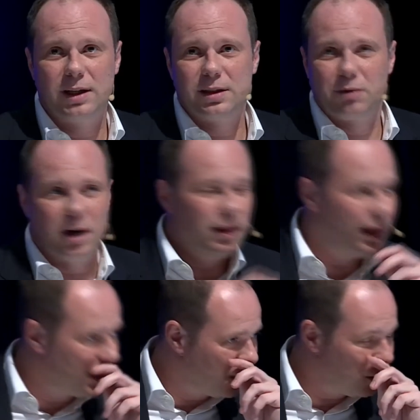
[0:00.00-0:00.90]
it's the right
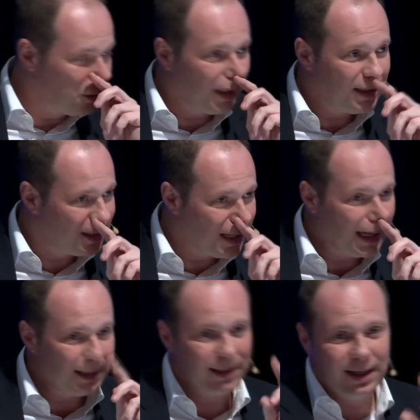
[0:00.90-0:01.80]
thing to do is
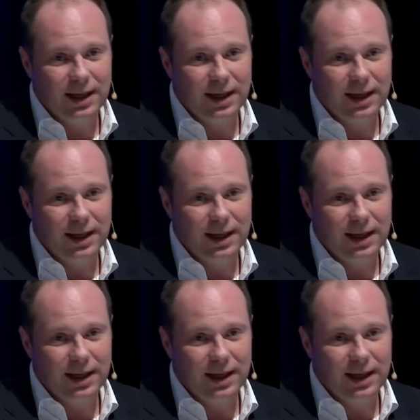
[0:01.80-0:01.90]
that,